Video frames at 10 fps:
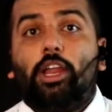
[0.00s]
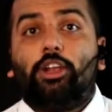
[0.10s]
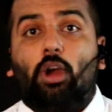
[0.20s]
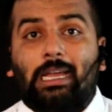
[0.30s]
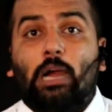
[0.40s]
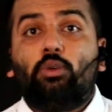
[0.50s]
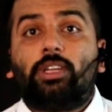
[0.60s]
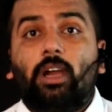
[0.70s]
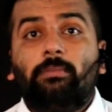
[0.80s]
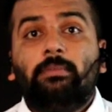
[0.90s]
Knockout
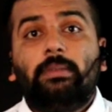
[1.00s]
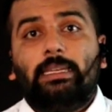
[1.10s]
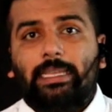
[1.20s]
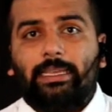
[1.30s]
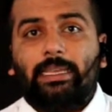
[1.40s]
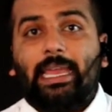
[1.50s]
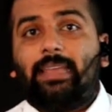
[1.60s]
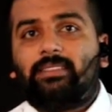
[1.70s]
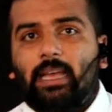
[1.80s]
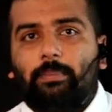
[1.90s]
come league.
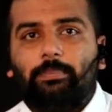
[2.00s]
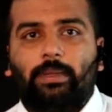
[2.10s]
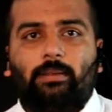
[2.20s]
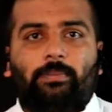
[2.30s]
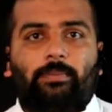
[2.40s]
Example: